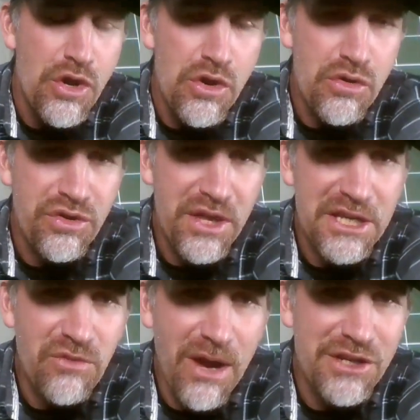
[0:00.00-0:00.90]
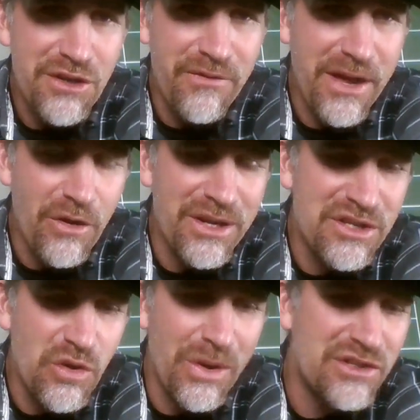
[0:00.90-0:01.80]
Who thinks Roger Federer is
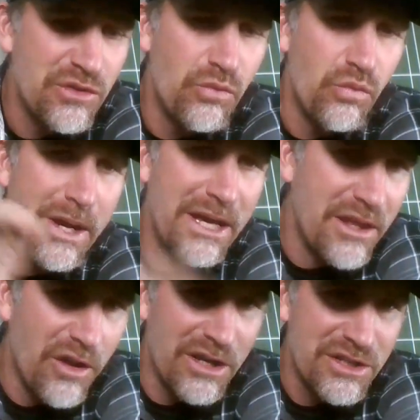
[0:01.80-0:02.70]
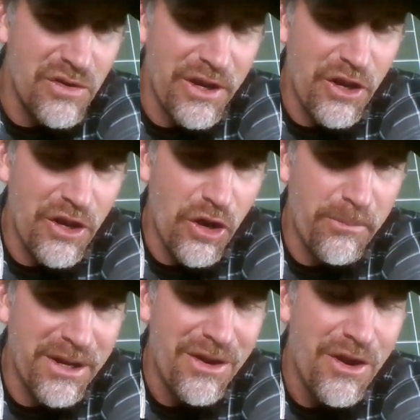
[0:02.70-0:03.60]
going to win the Australian
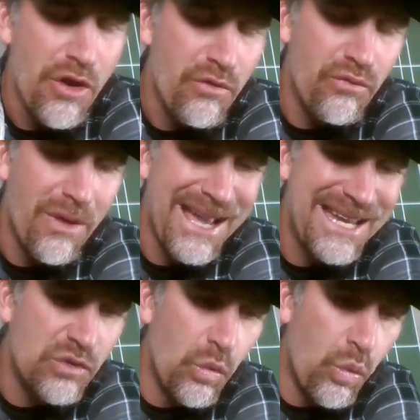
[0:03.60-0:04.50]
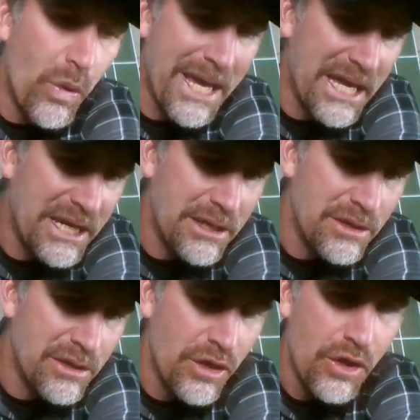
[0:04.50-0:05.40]
Open? Write when,
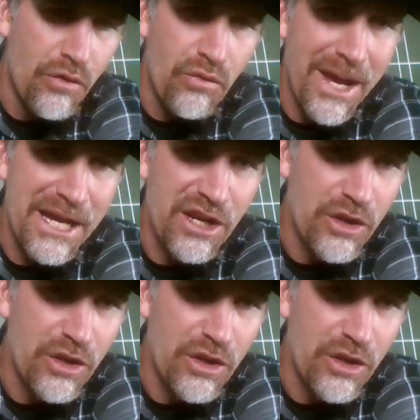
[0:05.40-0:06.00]
write